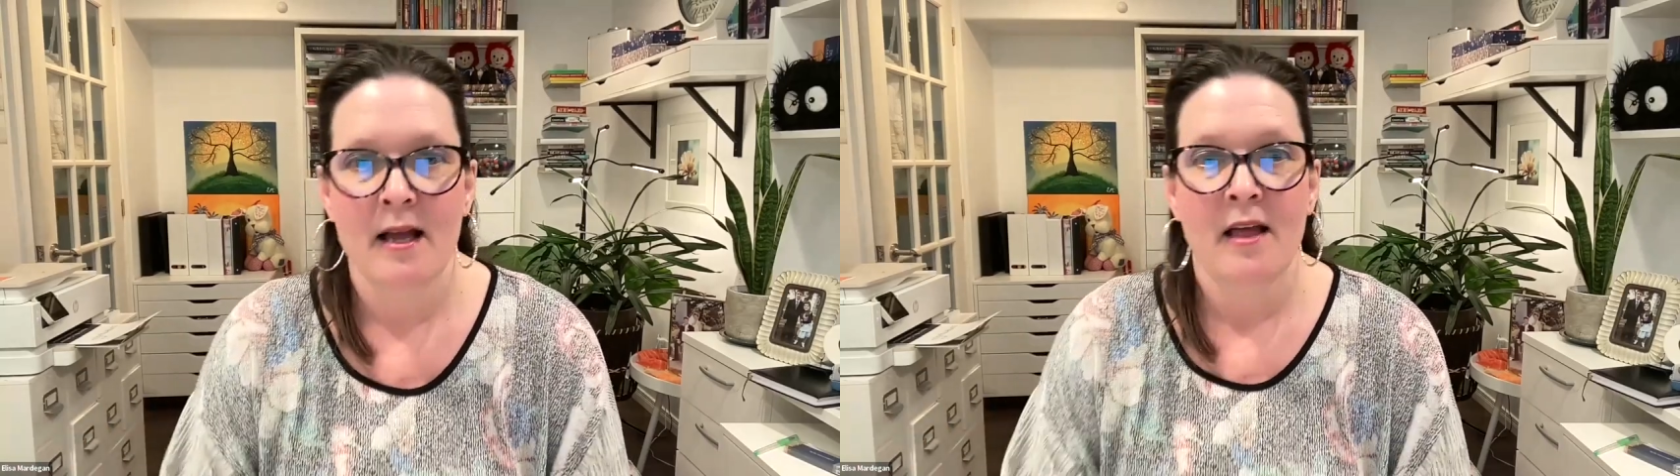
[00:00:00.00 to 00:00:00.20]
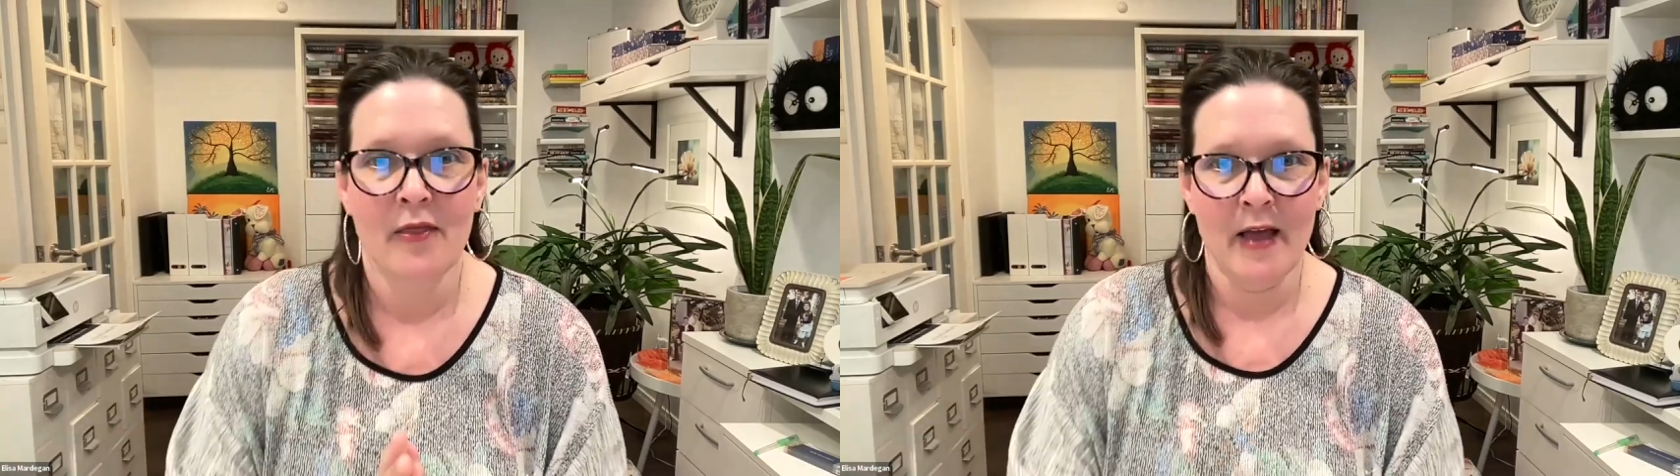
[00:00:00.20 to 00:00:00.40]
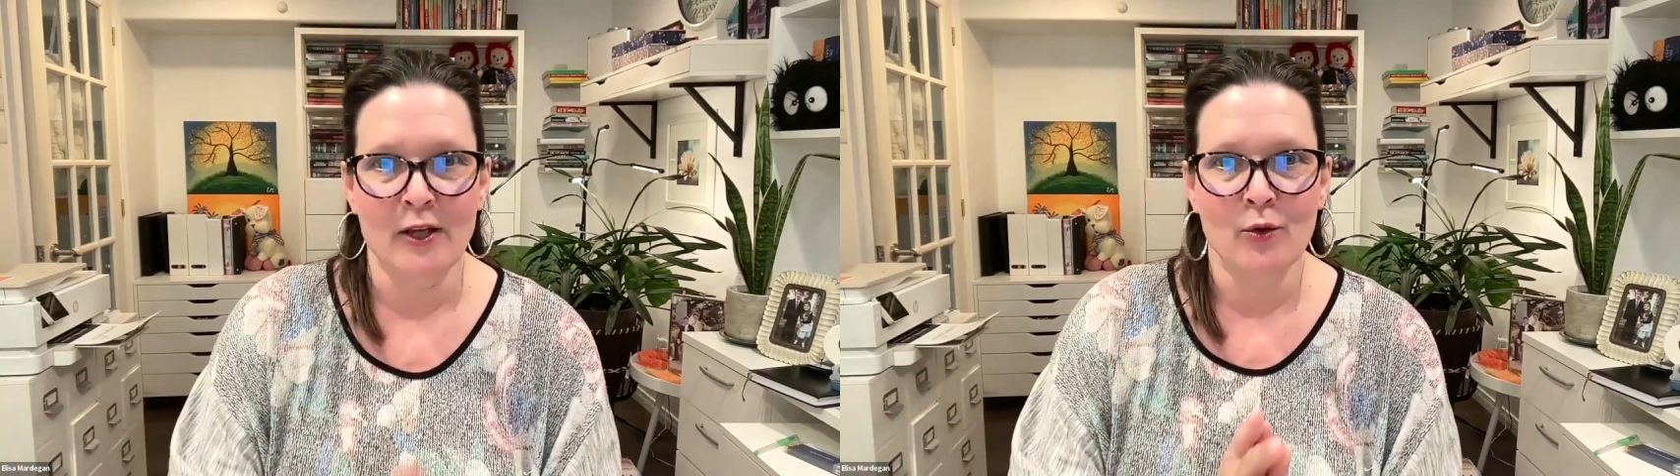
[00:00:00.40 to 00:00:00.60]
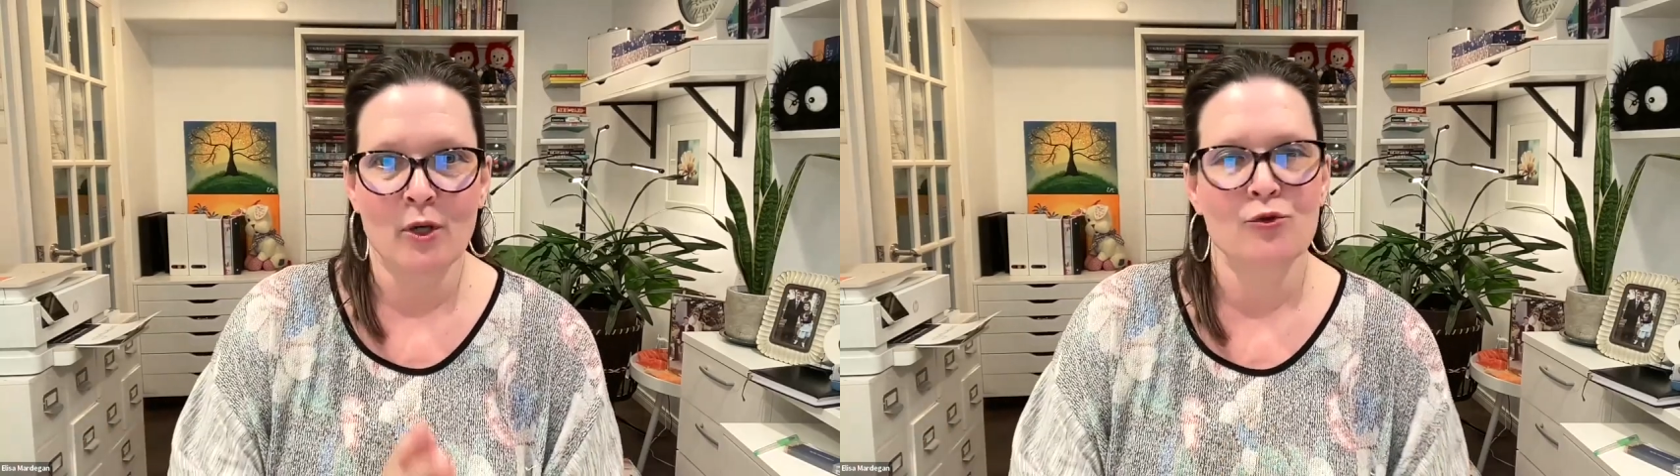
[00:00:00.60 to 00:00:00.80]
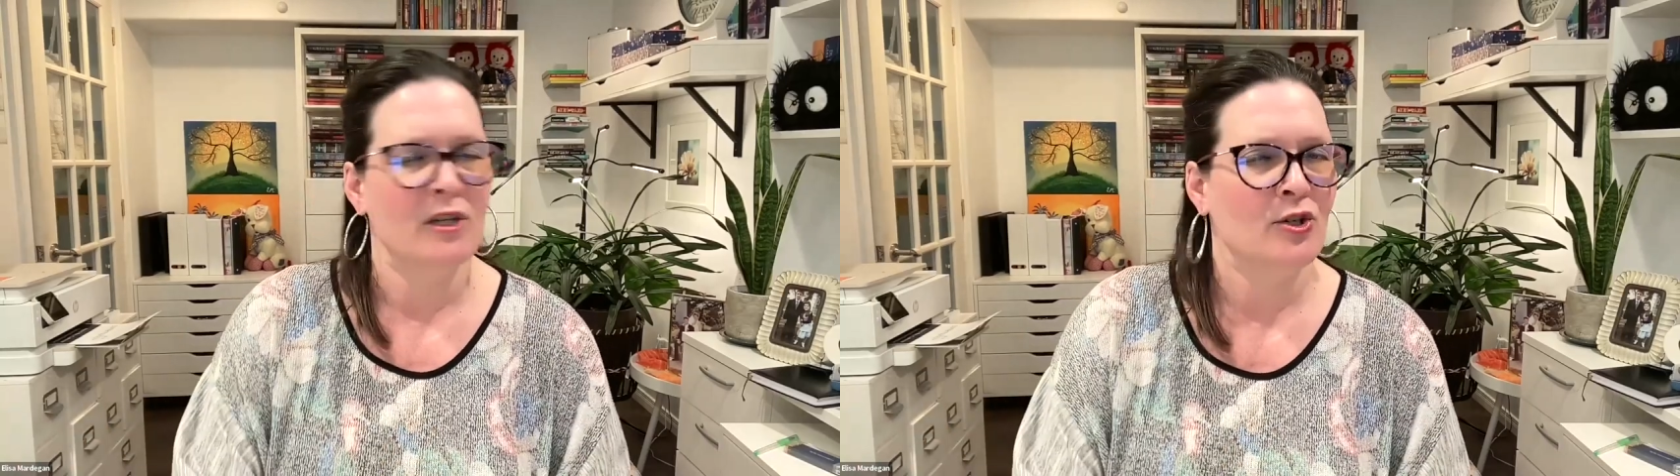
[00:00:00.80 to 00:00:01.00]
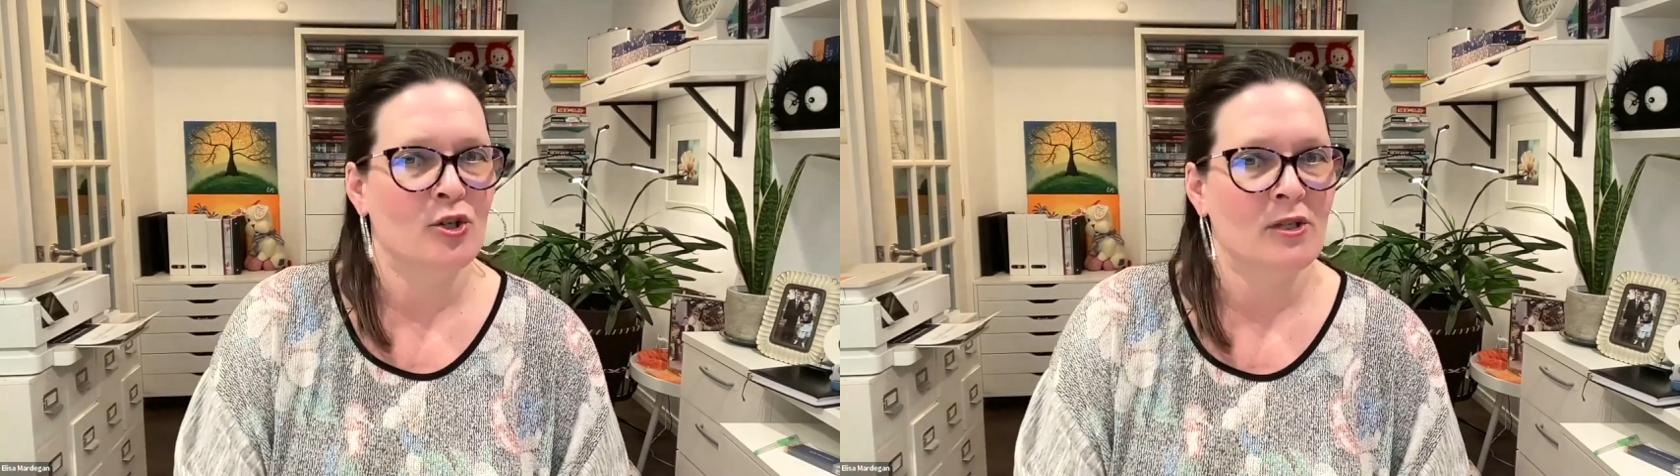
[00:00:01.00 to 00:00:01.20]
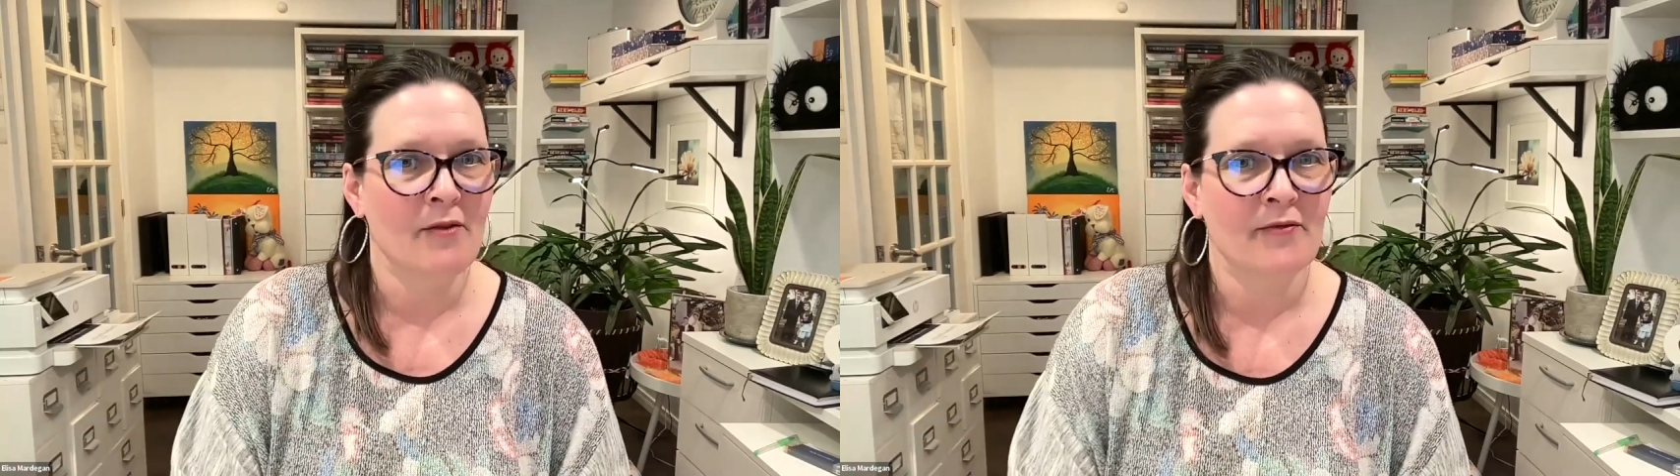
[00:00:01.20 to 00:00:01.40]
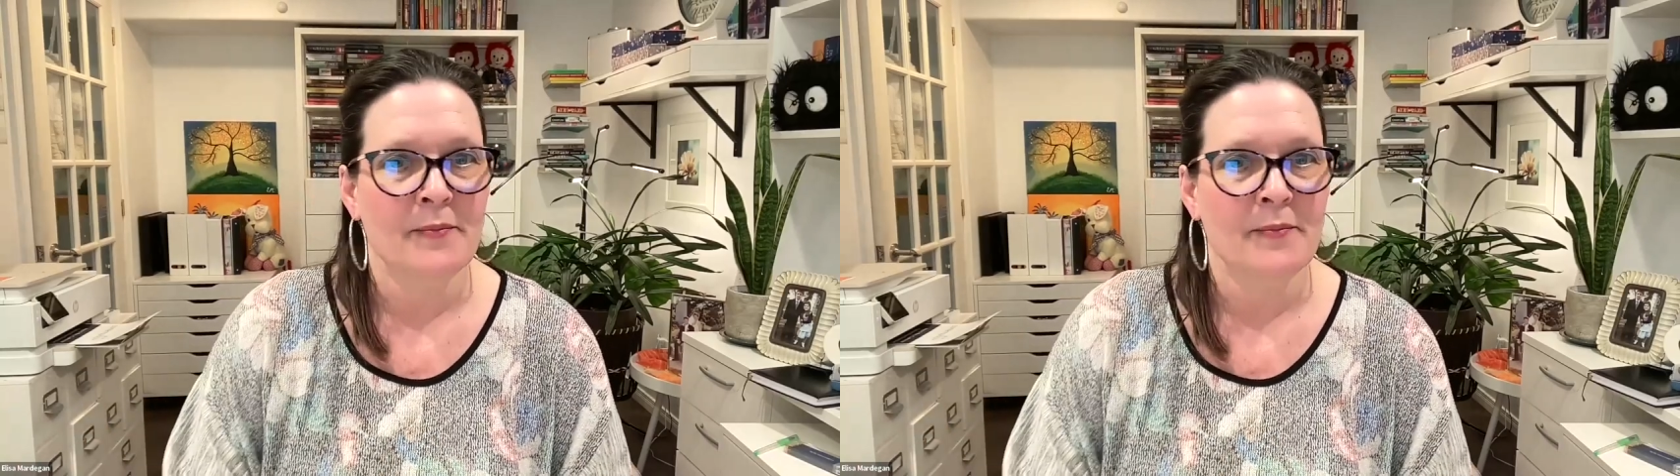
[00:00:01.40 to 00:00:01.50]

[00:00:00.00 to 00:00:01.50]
then you can treat yourself.